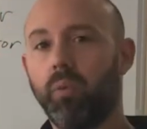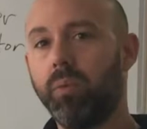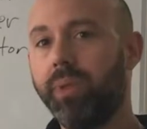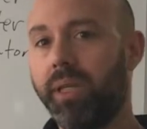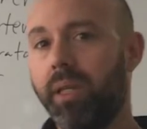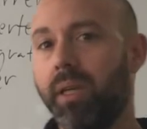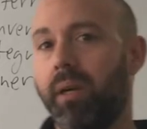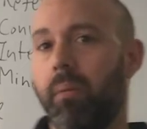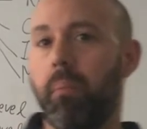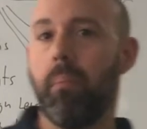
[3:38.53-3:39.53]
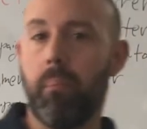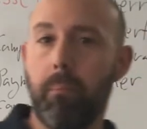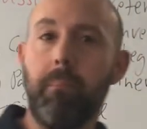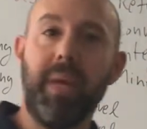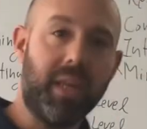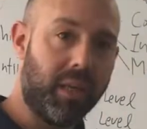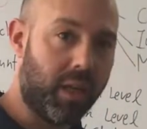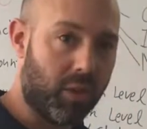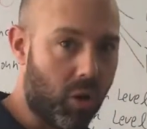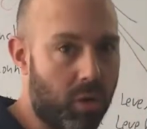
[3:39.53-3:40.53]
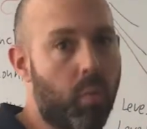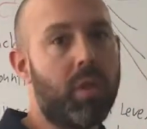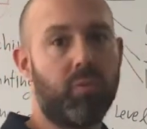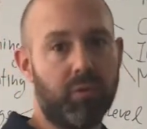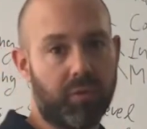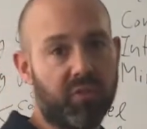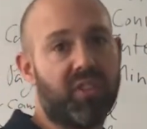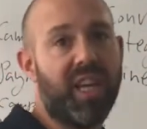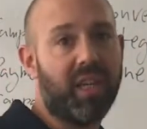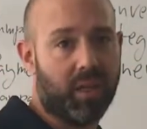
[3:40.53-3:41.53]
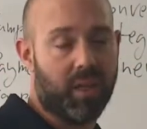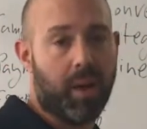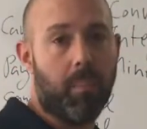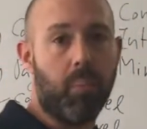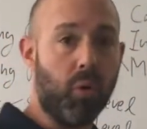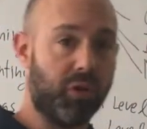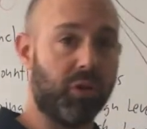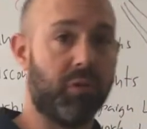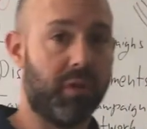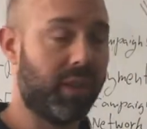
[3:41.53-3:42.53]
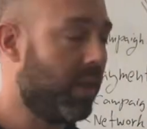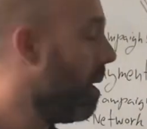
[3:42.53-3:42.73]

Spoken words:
will be meaning, along with the proof of stake portion of it,